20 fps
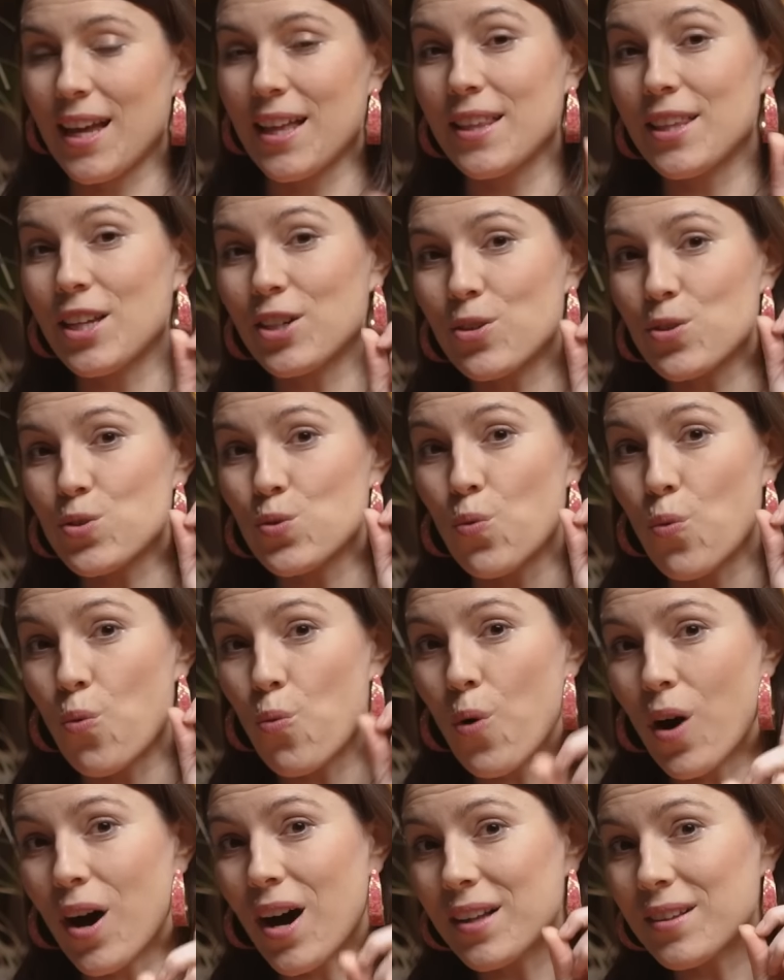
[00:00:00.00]
And there is
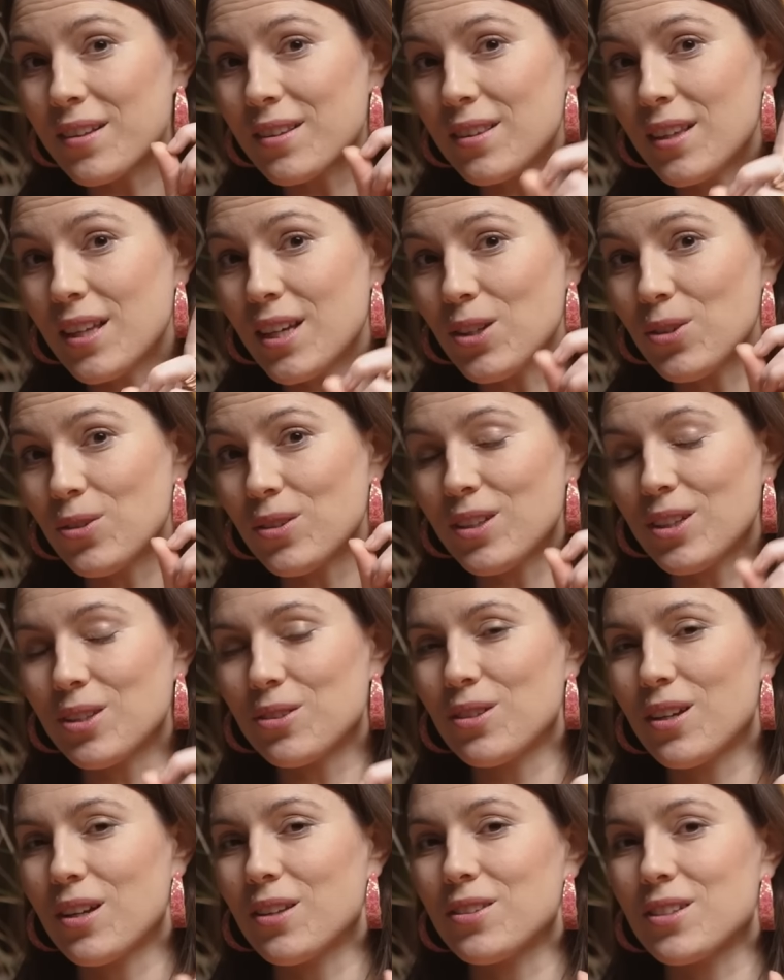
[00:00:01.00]
one thing you need
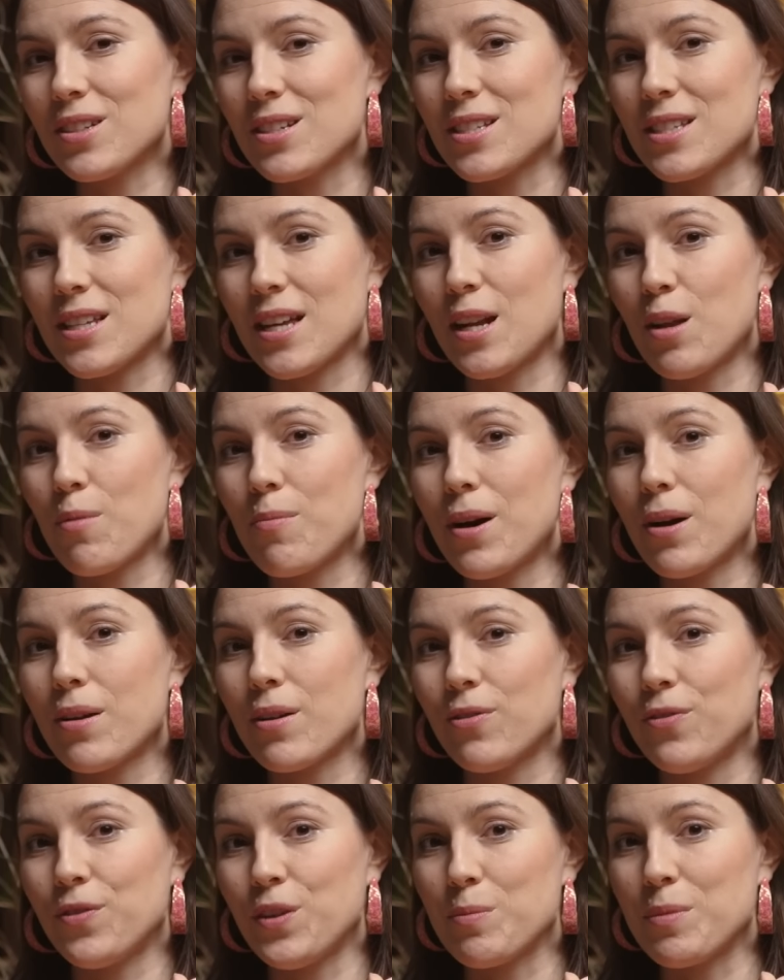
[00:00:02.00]
to understand about a
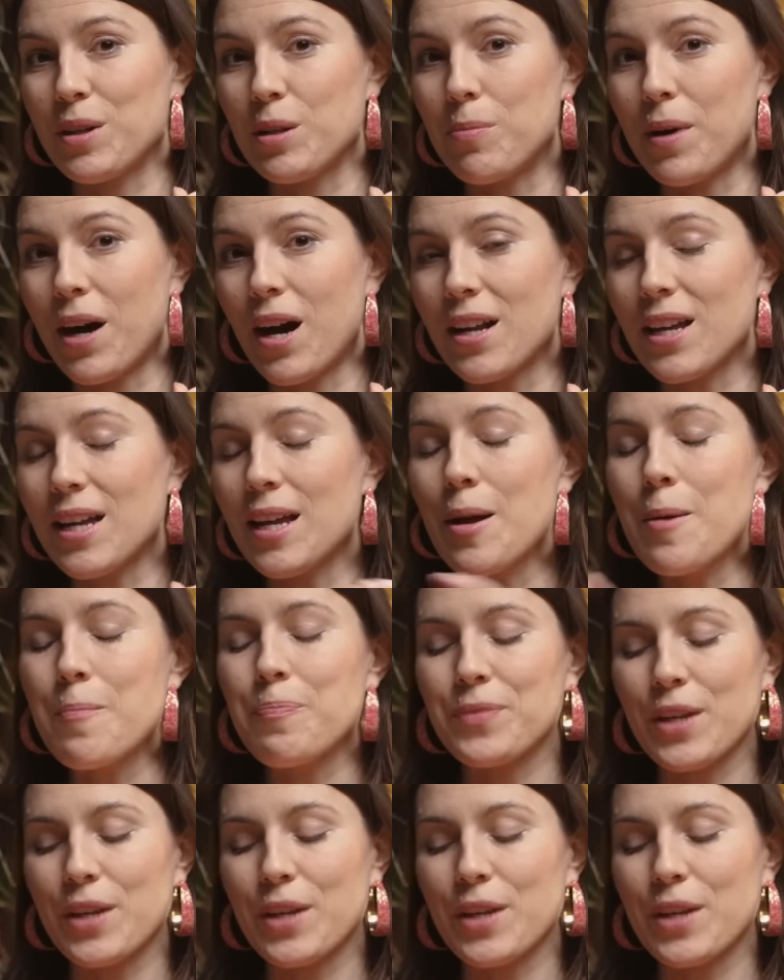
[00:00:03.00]
female body